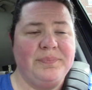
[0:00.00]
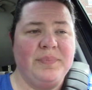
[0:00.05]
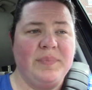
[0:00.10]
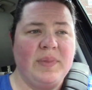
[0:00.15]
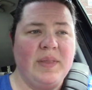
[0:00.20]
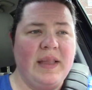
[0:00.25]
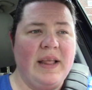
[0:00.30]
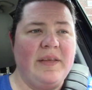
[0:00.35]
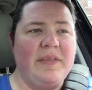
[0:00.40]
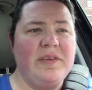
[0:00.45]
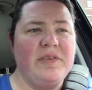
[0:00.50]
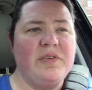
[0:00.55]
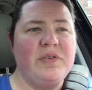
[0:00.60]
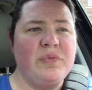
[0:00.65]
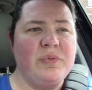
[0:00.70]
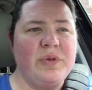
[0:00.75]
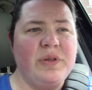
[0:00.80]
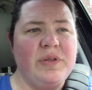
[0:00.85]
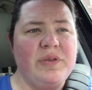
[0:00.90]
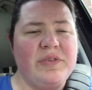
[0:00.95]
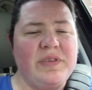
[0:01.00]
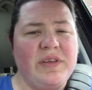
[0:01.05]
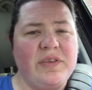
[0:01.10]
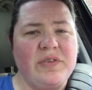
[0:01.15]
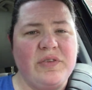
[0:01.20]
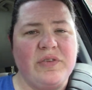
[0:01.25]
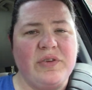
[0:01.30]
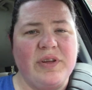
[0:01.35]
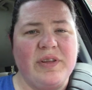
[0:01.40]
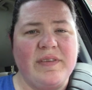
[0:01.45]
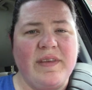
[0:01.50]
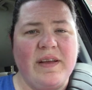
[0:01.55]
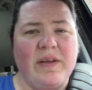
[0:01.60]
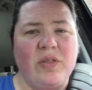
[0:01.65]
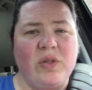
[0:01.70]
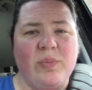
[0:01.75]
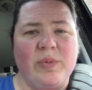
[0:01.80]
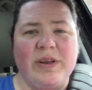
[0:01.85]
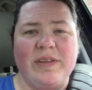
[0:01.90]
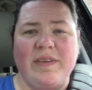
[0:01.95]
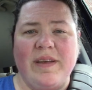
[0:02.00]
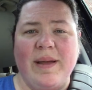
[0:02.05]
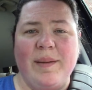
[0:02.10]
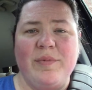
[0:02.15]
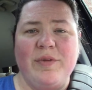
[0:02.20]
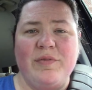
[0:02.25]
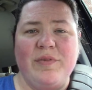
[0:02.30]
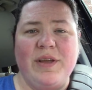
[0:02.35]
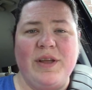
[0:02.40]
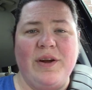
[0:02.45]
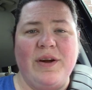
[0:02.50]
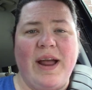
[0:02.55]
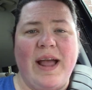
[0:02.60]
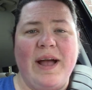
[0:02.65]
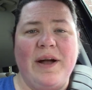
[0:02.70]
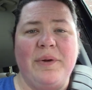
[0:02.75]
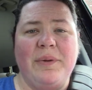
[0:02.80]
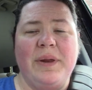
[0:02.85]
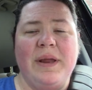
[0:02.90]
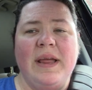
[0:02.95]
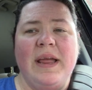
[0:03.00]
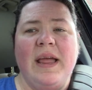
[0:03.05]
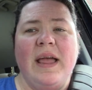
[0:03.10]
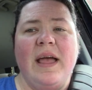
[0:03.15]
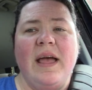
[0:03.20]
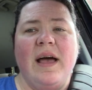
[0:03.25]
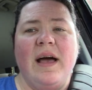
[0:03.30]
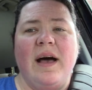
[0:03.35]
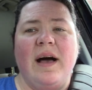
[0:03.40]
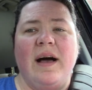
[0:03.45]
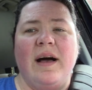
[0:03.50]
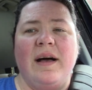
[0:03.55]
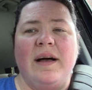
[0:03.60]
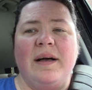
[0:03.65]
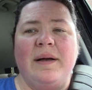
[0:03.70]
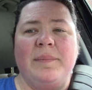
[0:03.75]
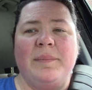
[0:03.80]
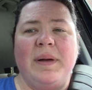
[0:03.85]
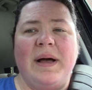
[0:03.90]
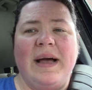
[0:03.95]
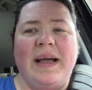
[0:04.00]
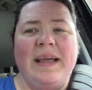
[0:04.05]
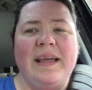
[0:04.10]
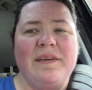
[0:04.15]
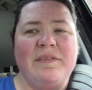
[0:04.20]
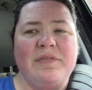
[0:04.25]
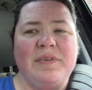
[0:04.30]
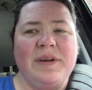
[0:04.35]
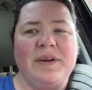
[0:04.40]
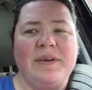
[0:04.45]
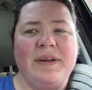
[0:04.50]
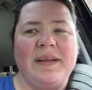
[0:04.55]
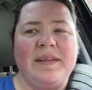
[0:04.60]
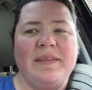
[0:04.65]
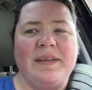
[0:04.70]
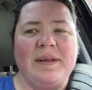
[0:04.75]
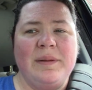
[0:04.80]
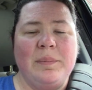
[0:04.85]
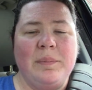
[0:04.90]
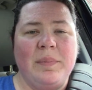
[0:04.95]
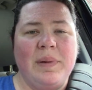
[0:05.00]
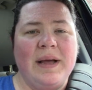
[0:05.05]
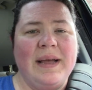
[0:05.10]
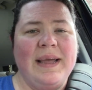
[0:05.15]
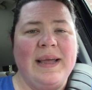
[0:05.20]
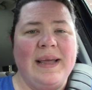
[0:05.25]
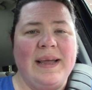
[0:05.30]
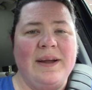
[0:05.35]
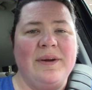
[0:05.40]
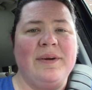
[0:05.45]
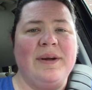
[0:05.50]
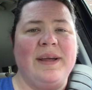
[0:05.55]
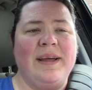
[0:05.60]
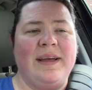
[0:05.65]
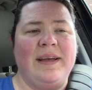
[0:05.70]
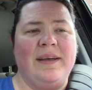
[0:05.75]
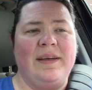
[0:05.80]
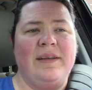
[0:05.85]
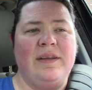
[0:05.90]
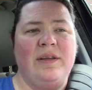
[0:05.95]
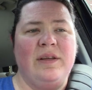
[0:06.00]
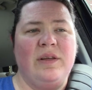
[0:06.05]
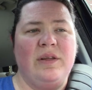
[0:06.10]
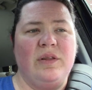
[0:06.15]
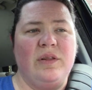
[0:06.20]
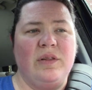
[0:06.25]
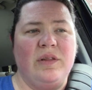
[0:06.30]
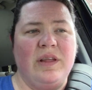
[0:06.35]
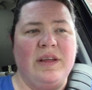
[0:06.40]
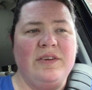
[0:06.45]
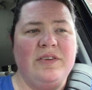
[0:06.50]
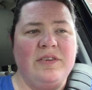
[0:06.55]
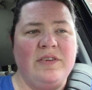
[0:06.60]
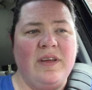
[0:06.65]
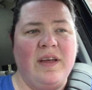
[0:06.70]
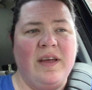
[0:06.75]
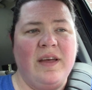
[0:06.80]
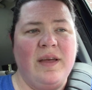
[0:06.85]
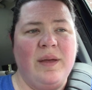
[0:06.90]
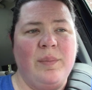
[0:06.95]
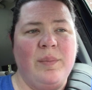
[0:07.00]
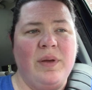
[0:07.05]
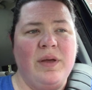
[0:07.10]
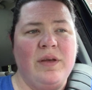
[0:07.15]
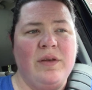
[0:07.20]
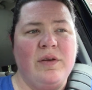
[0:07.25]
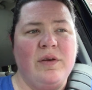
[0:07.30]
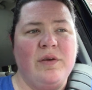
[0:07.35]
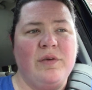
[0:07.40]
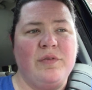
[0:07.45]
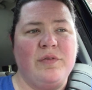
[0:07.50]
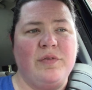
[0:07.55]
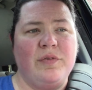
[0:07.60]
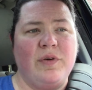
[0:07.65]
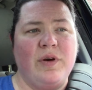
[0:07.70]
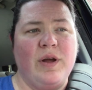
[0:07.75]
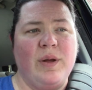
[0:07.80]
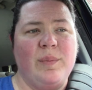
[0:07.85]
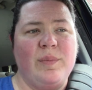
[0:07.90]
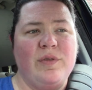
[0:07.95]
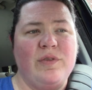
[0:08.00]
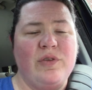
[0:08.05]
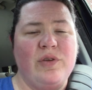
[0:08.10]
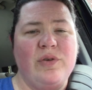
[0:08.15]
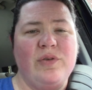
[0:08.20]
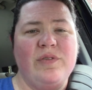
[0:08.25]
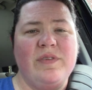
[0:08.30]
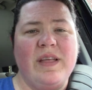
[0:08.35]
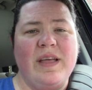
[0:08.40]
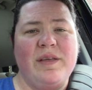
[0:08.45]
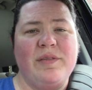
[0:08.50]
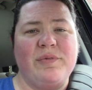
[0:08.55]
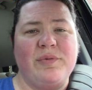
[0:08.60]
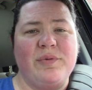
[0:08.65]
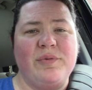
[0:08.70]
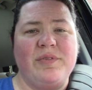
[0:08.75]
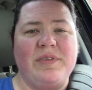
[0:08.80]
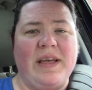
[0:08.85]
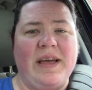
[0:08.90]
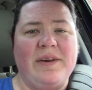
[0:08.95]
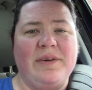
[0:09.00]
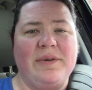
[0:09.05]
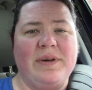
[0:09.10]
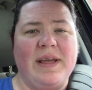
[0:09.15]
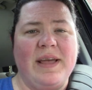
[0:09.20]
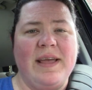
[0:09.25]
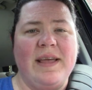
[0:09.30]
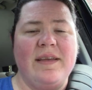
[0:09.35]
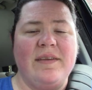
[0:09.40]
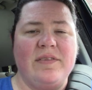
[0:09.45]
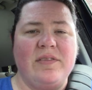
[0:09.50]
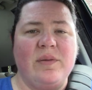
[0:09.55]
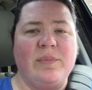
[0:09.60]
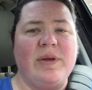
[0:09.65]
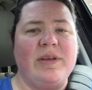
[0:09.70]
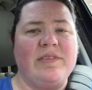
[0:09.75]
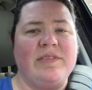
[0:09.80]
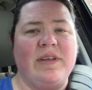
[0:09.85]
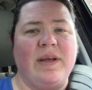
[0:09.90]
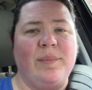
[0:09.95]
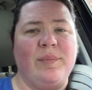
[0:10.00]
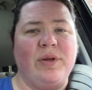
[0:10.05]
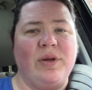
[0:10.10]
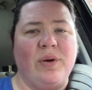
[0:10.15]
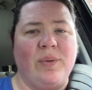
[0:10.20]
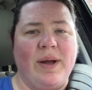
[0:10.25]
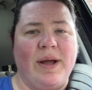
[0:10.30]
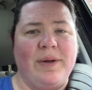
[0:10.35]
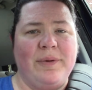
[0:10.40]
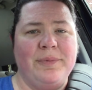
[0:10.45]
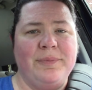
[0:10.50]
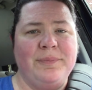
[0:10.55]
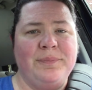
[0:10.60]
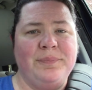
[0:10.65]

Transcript: Now, this is one of those things that's going to take a little bit of time to figure out. Um, I have figured out that in my area, lunchtime from Tuesday through Saturday is the best time to go out.